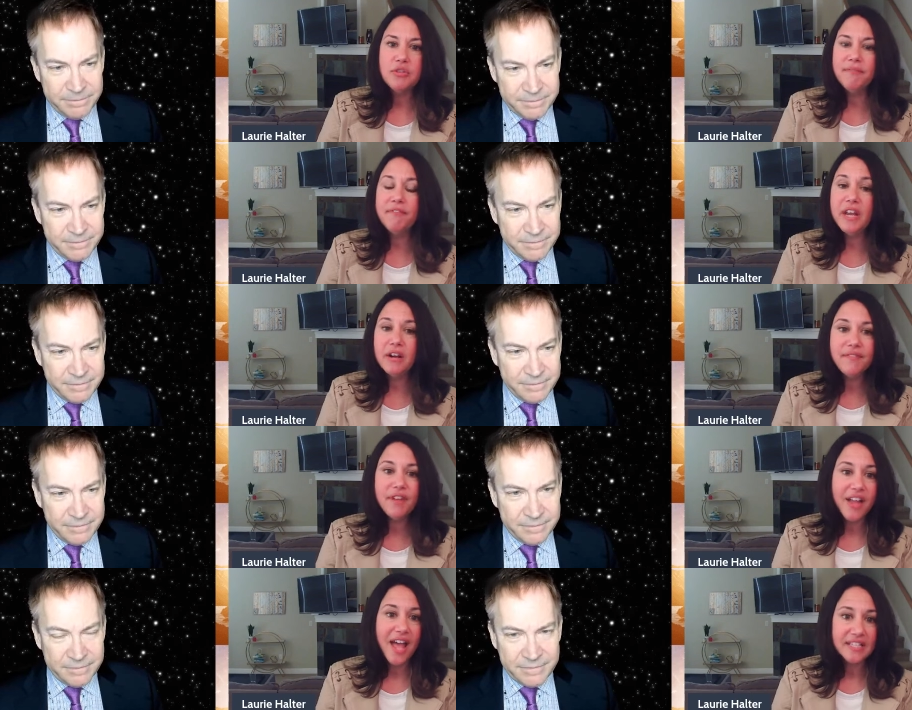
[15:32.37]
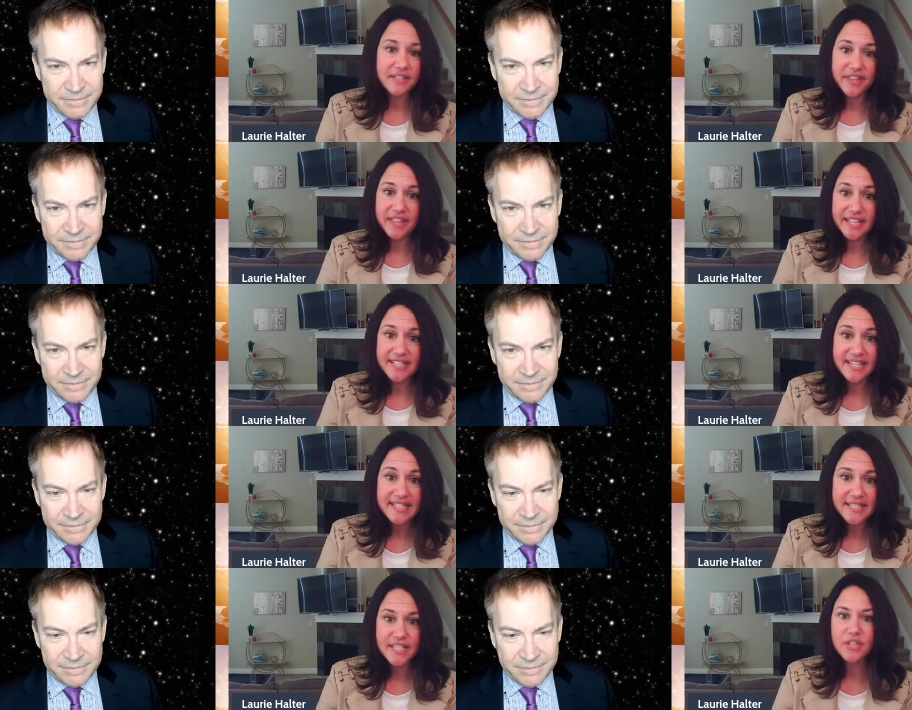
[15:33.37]
Speaker 1: I'm very, very active in
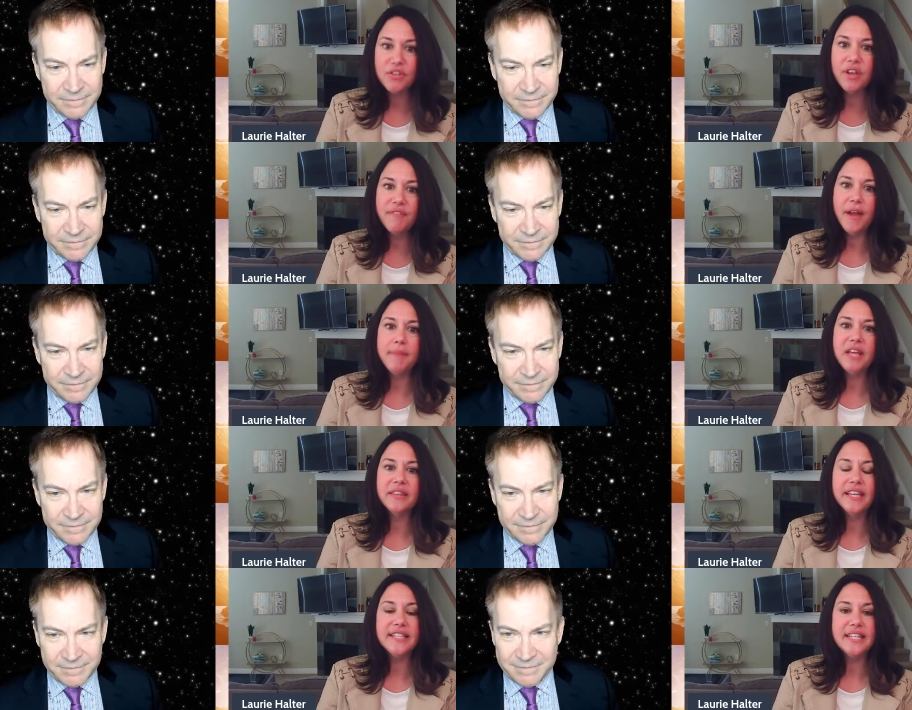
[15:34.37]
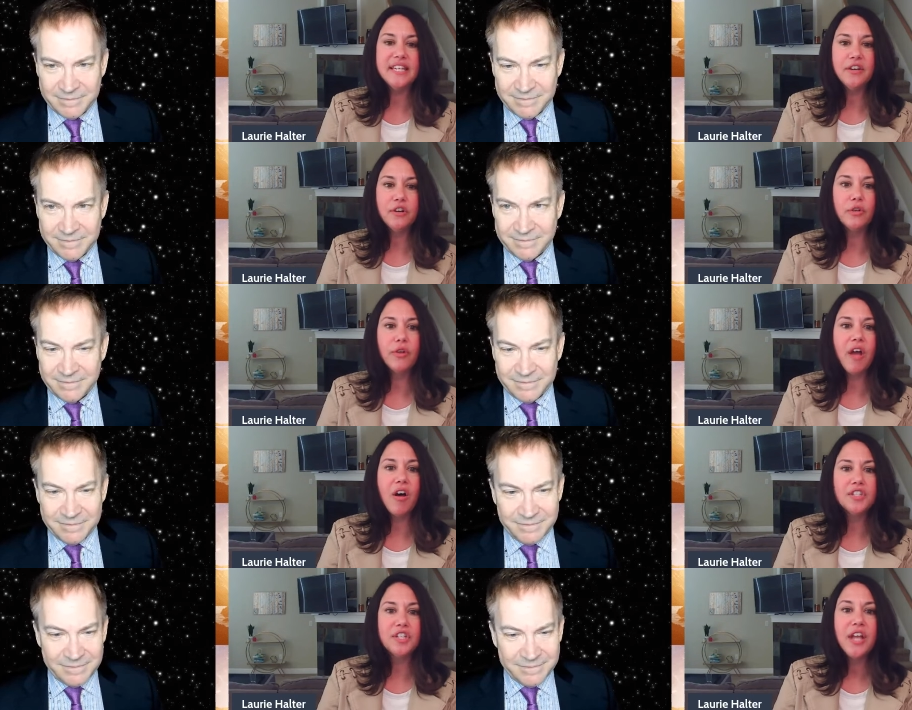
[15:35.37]
LinkedIn. So you can find me on LinkedIn under Laurie
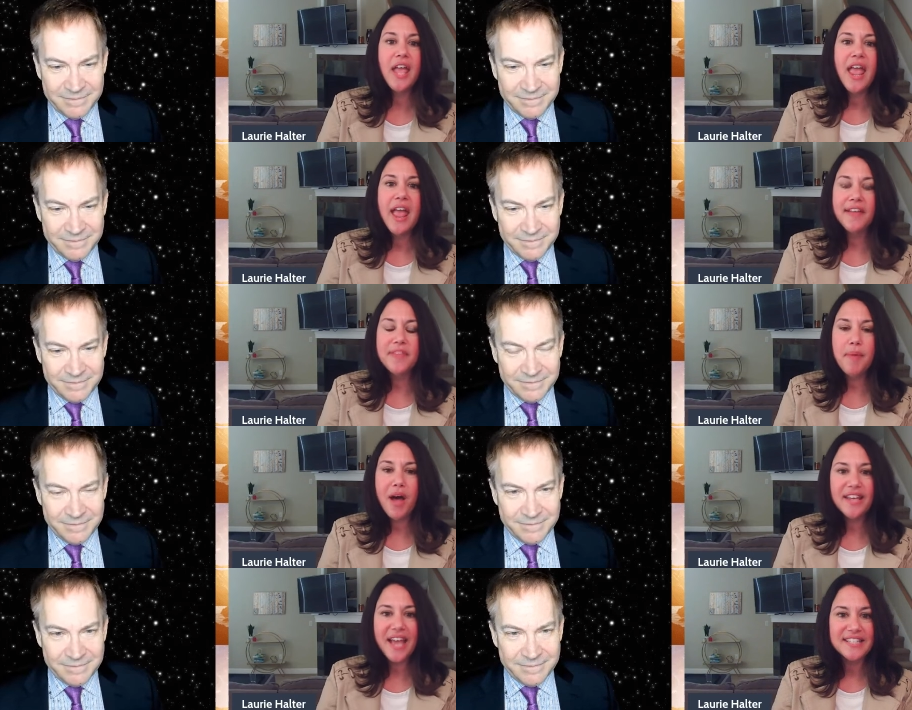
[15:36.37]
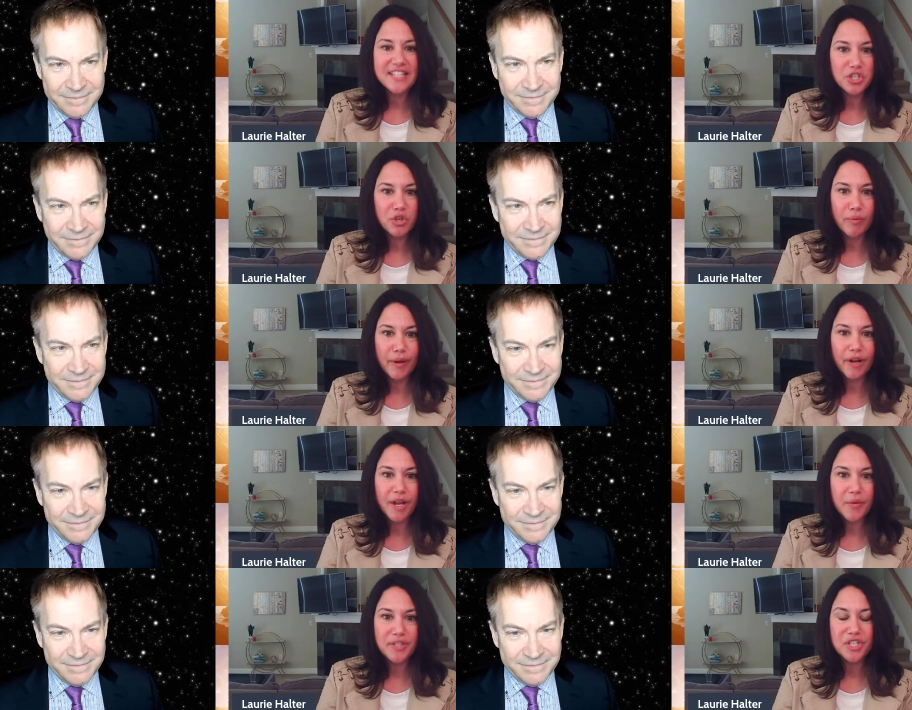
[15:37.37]
Halter. And the podcast is
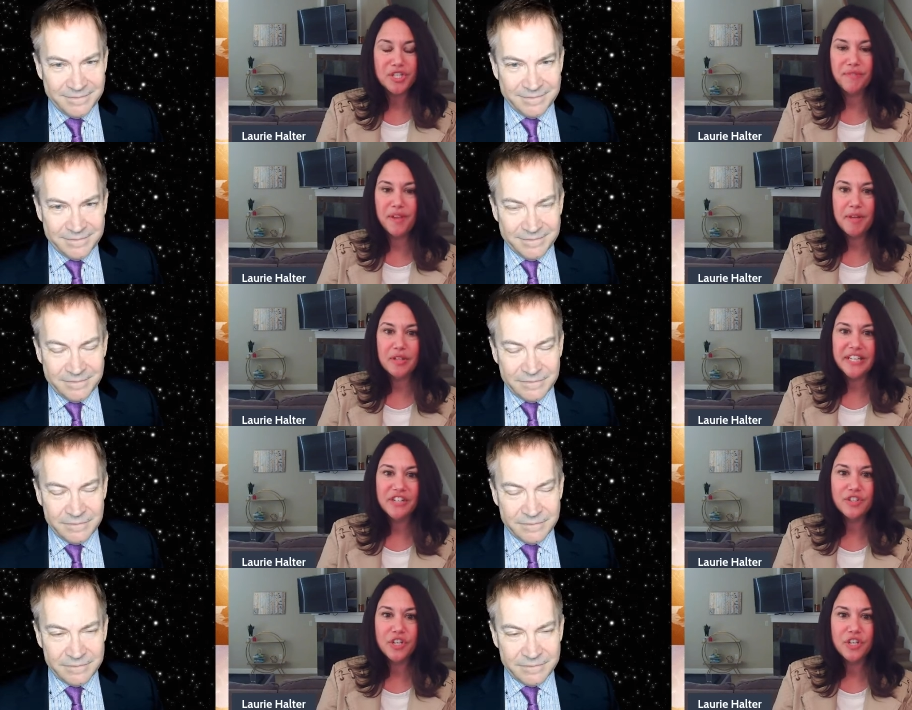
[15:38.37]
Careering, which is female leaders in